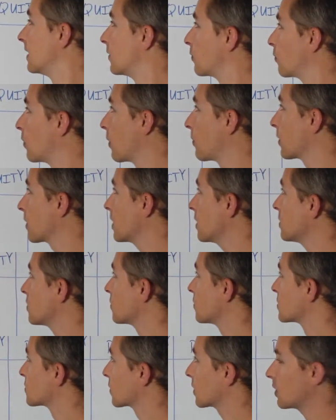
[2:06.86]
what we're going to
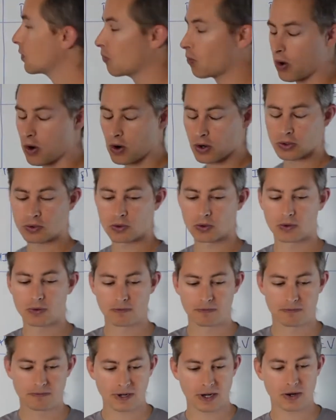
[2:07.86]
do is we're going to walk
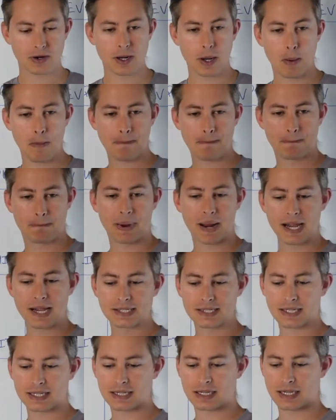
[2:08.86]
through very
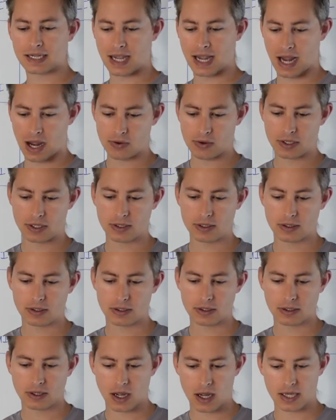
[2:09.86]
basic accounting
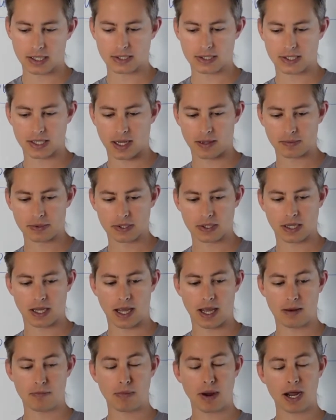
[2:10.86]
concepts.
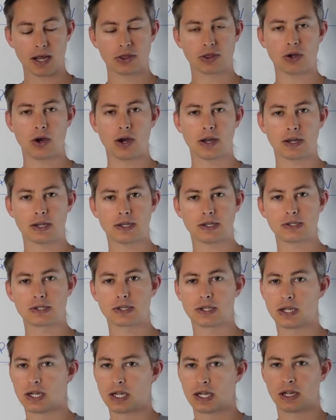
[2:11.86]
And my thought
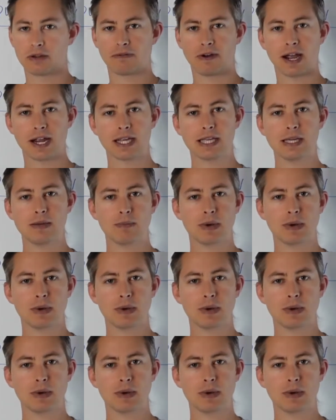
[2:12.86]
is, if I can get